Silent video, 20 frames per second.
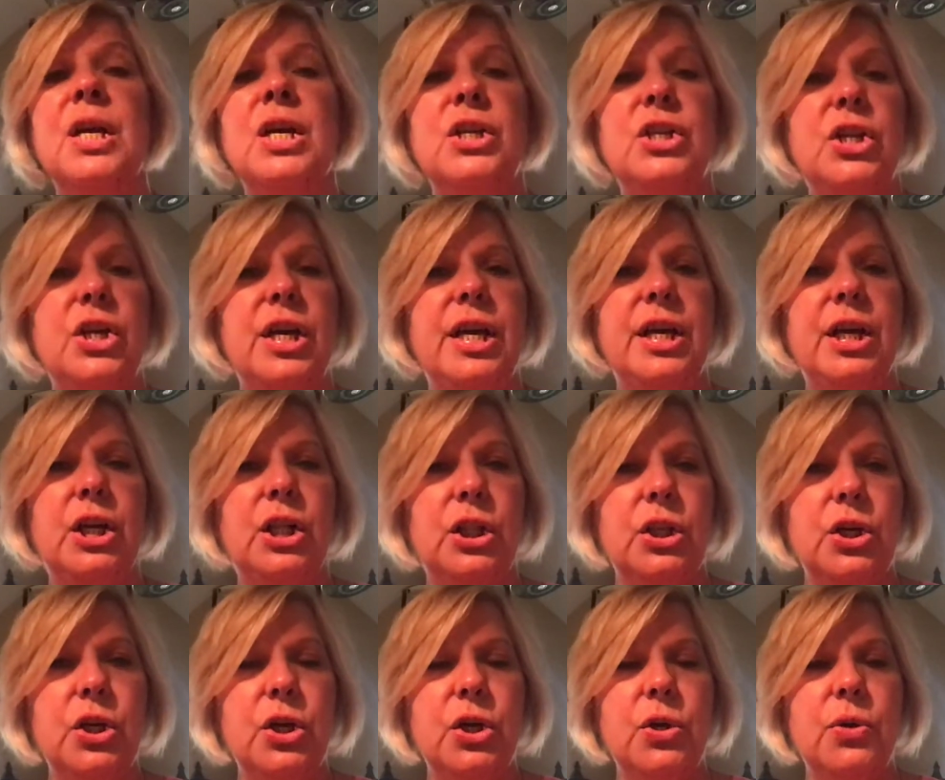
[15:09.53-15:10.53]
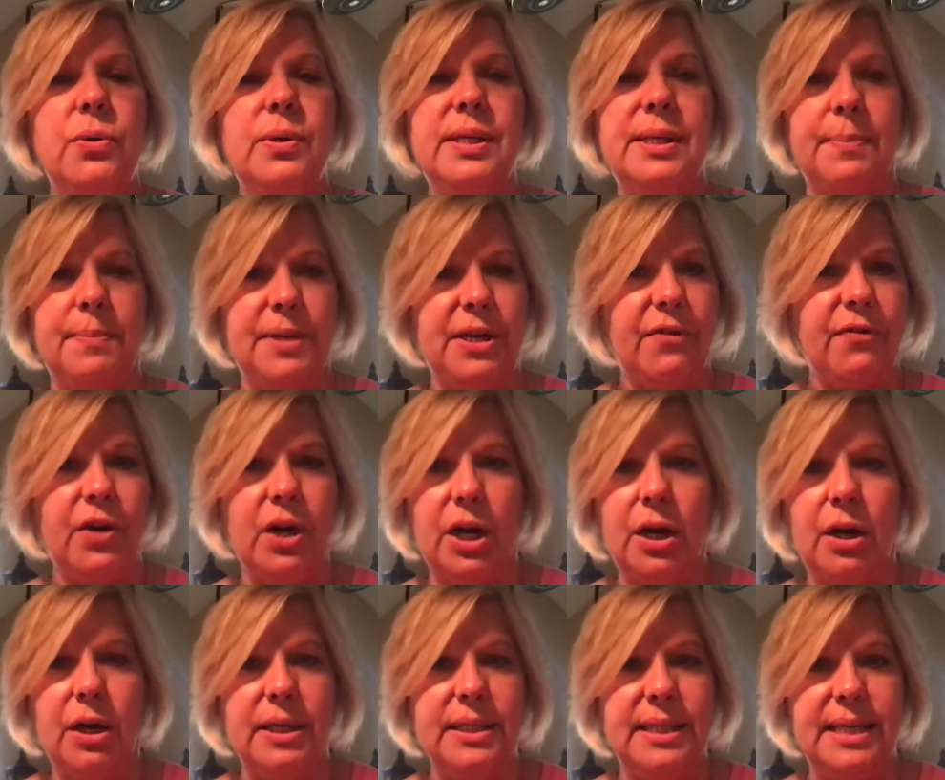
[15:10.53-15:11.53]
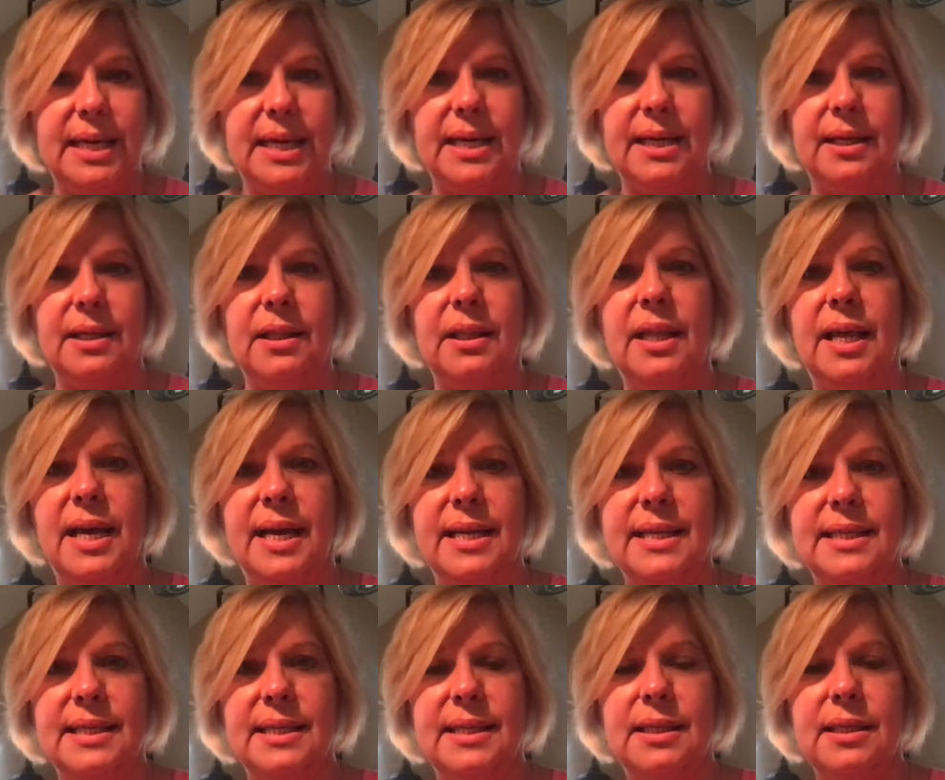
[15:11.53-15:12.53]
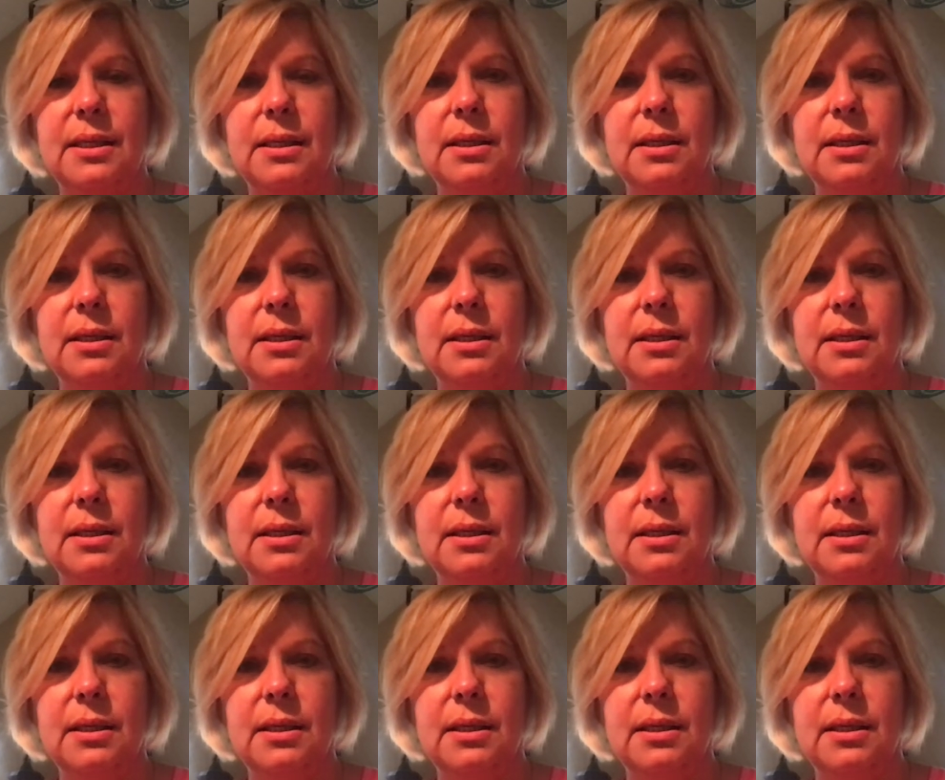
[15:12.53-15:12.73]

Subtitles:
to include some different content, less